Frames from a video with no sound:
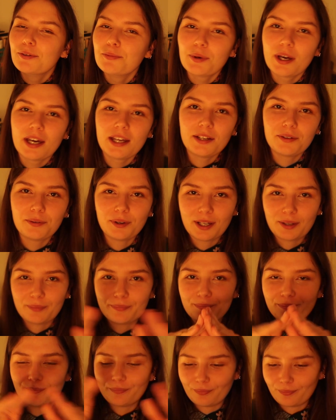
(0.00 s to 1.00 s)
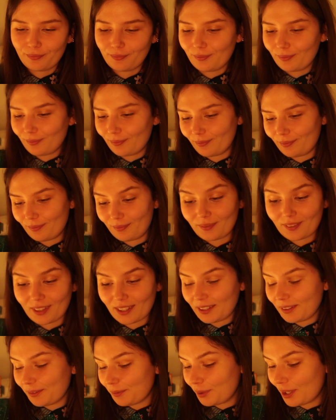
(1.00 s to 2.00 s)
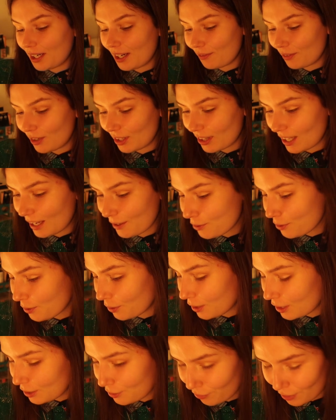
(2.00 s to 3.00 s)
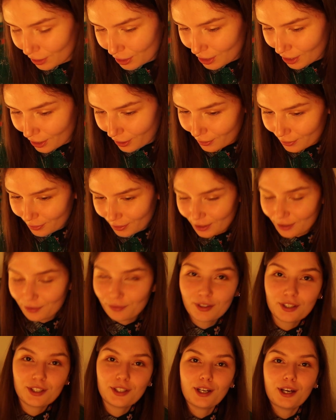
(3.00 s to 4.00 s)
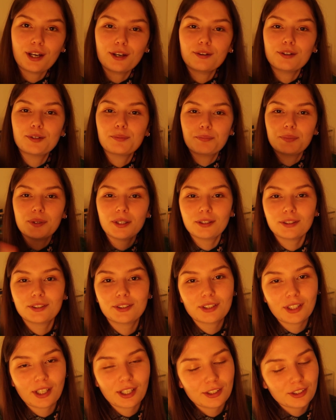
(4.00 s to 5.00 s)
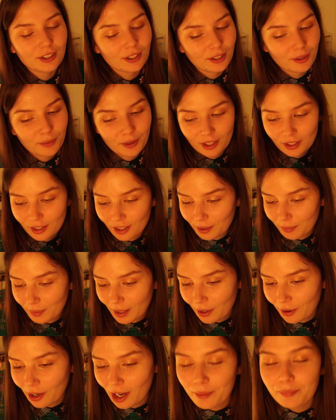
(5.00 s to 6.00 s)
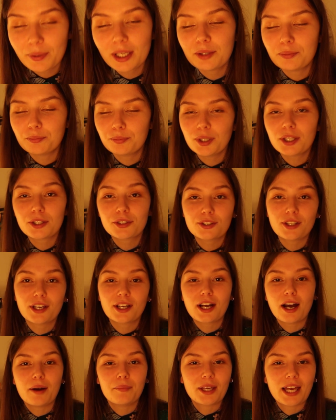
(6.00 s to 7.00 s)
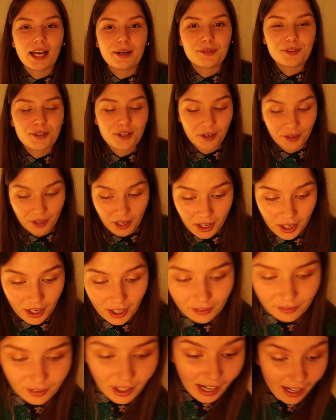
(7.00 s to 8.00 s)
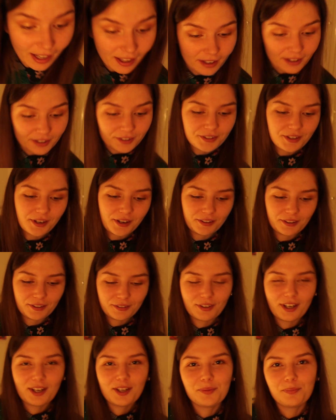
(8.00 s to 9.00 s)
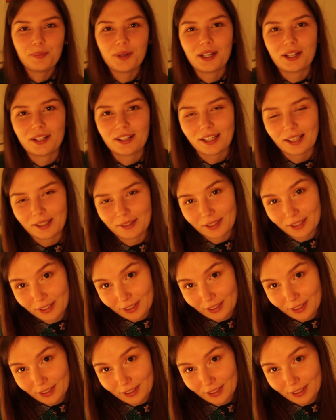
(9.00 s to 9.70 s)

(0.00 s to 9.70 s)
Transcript: But anyway, whatever that's not this video this video is books that I don't know anything about I mean books that are coming out soon right so the first book I'm